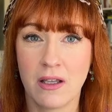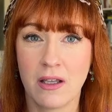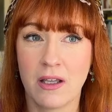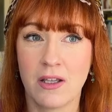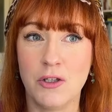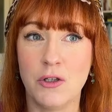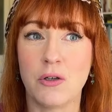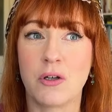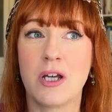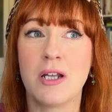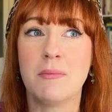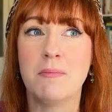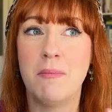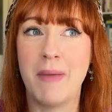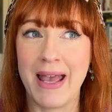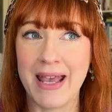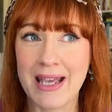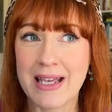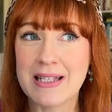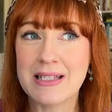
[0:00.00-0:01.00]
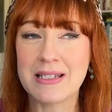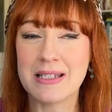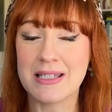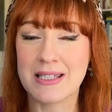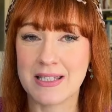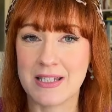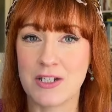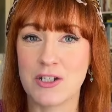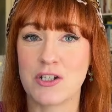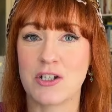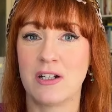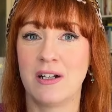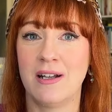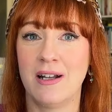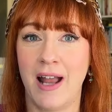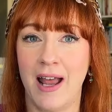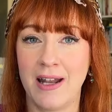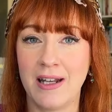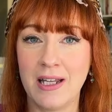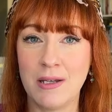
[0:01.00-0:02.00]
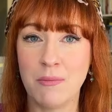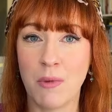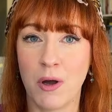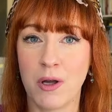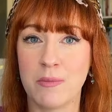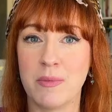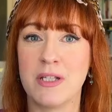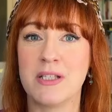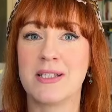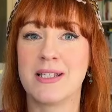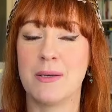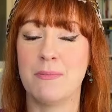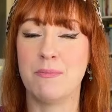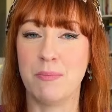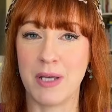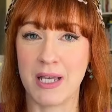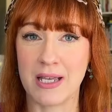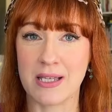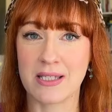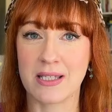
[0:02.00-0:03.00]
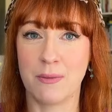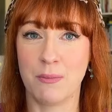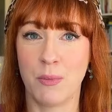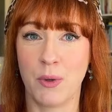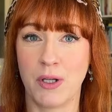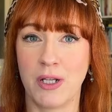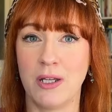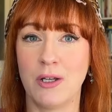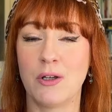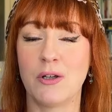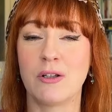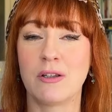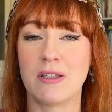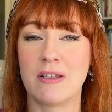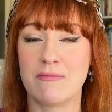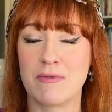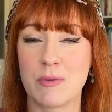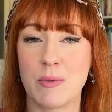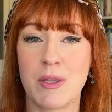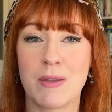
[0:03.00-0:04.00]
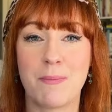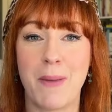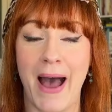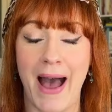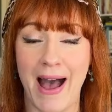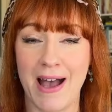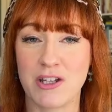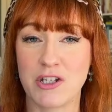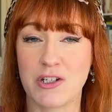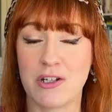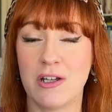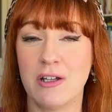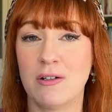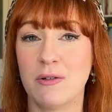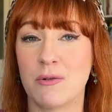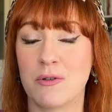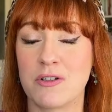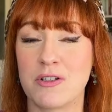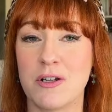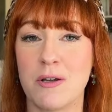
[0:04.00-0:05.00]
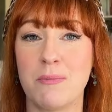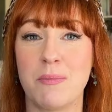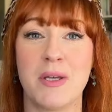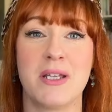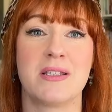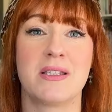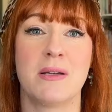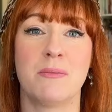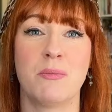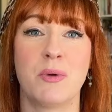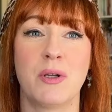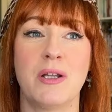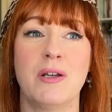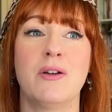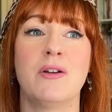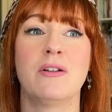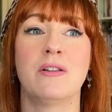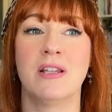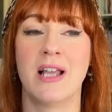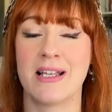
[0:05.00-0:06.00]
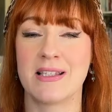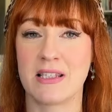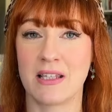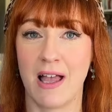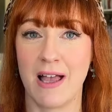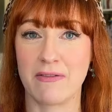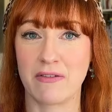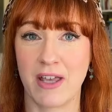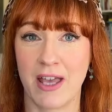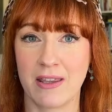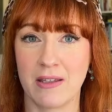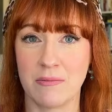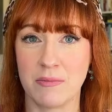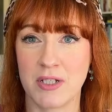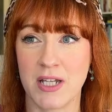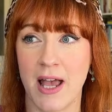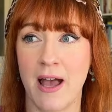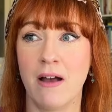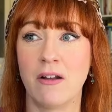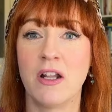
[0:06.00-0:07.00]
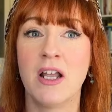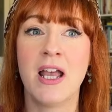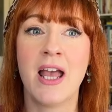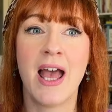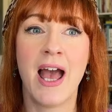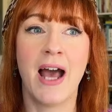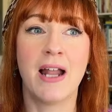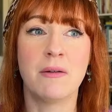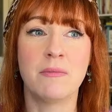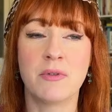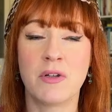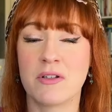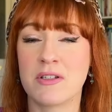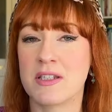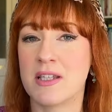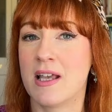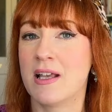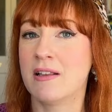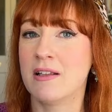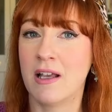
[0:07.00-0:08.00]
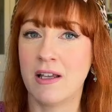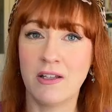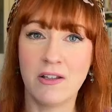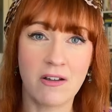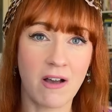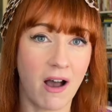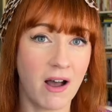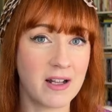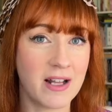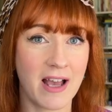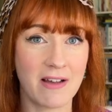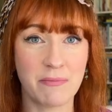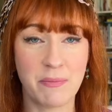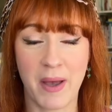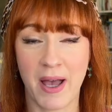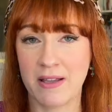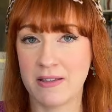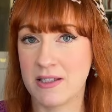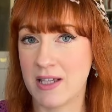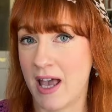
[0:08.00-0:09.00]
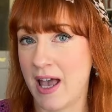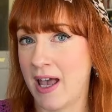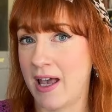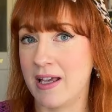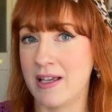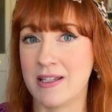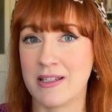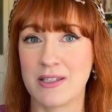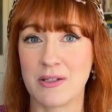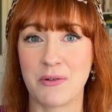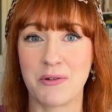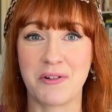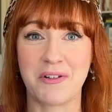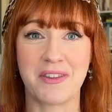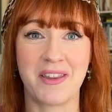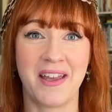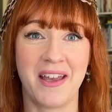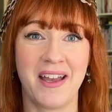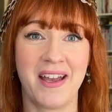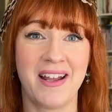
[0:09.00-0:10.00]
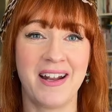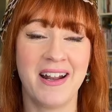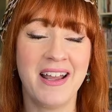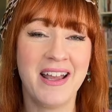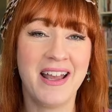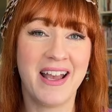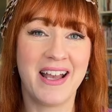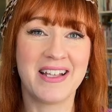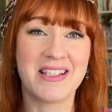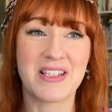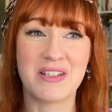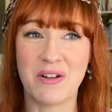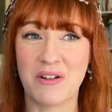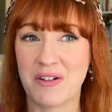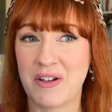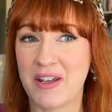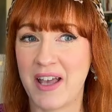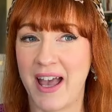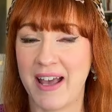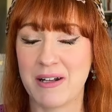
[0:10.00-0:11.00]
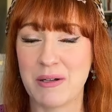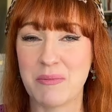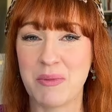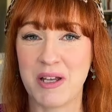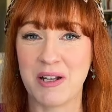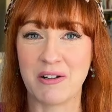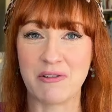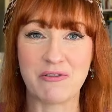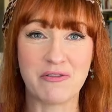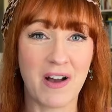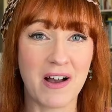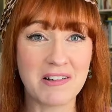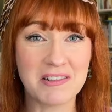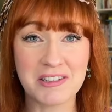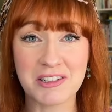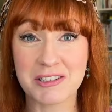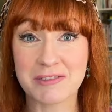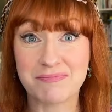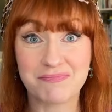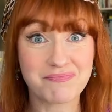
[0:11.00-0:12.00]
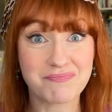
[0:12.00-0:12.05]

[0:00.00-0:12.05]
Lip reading: You can make a decision at any moment to be somebody who lives with passion or to be somebody who lets life get them down. And I'm not saying that you can't have bad days or that it's not okay to be in a funk.